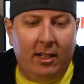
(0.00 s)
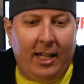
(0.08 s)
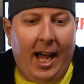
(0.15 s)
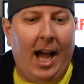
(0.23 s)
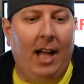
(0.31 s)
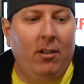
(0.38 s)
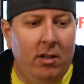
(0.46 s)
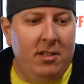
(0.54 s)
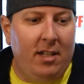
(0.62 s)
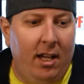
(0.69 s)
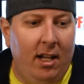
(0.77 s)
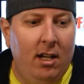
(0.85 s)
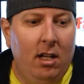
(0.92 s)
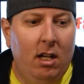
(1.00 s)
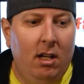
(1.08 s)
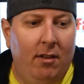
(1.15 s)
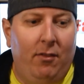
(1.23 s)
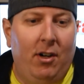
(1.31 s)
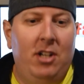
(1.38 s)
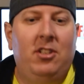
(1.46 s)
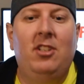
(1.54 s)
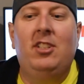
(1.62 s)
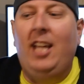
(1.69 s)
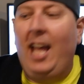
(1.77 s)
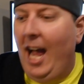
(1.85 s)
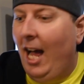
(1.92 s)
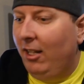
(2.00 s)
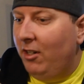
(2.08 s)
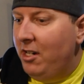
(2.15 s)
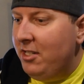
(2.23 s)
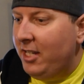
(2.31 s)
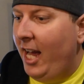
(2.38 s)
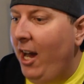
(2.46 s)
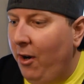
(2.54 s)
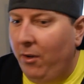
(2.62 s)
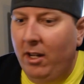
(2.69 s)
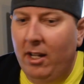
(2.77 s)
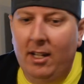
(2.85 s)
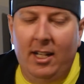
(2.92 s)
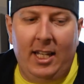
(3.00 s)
Calories in versus calories out.